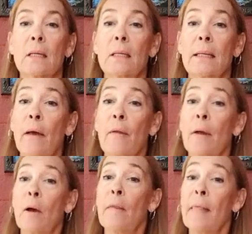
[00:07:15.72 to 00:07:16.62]
Now,
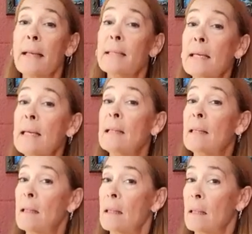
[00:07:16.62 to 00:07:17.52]
on that deed,
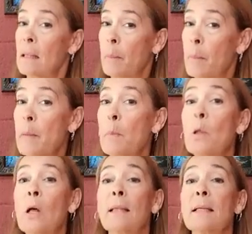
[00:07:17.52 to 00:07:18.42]
the people
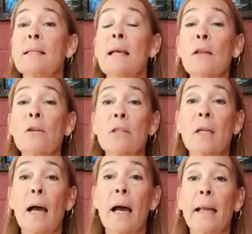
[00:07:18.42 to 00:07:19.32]
on the seller
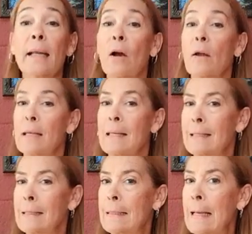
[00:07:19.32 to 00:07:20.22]
side are the
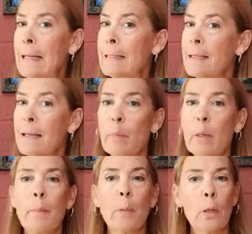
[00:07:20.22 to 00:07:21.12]
exact same
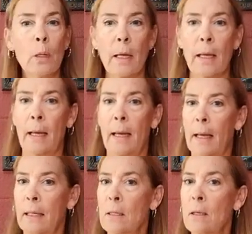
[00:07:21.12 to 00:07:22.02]
people
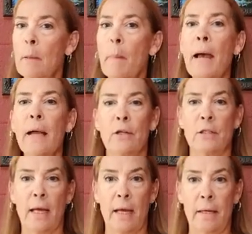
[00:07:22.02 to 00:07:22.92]
as on the buyer
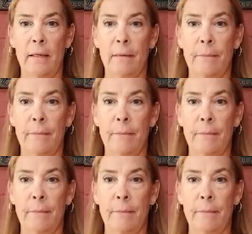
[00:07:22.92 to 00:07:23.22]
side.